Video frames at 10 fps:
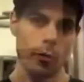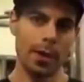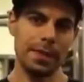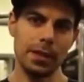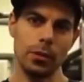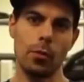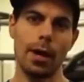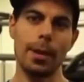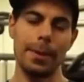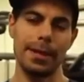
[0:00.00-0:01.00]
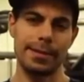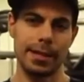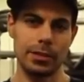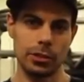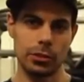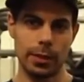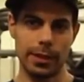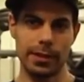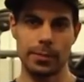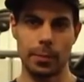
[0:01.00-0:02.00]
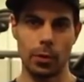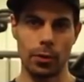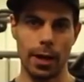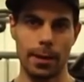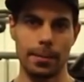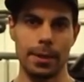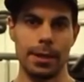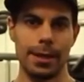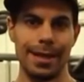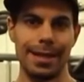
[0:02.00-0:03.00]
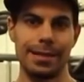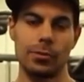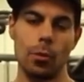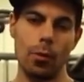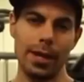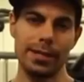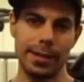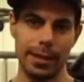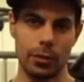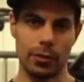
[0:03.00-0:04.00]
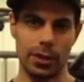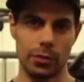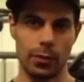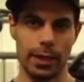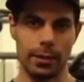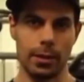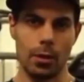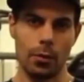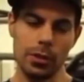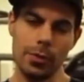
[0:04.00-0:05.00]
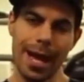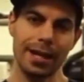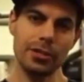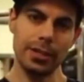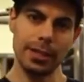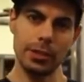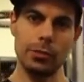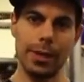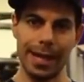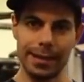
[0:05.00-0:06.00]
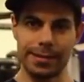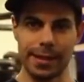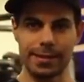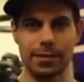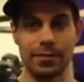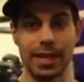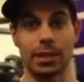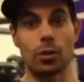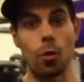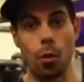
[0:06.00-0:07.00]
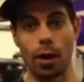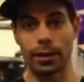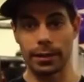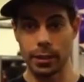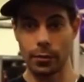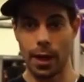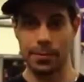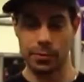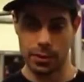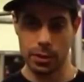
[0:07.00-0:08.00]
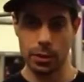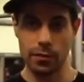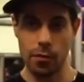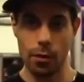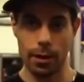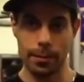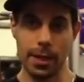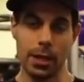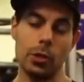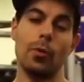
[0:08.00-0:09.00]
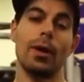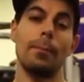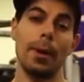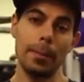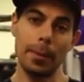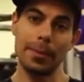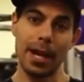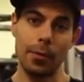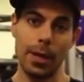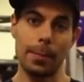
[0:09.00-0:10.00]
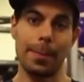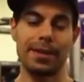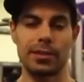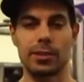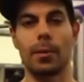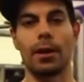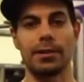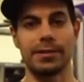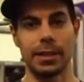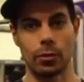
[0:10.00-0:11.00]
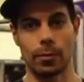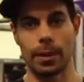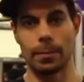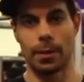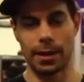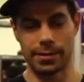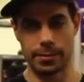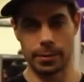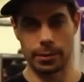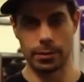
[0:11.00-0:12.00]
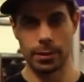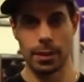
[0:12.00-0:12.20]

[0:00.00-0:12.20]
one thing you want to pay attention to in this program is when to increase weight. When you actually can do 8 sets of 8 quality reps with good form, you want to bump up that weight by the smallest increment possible.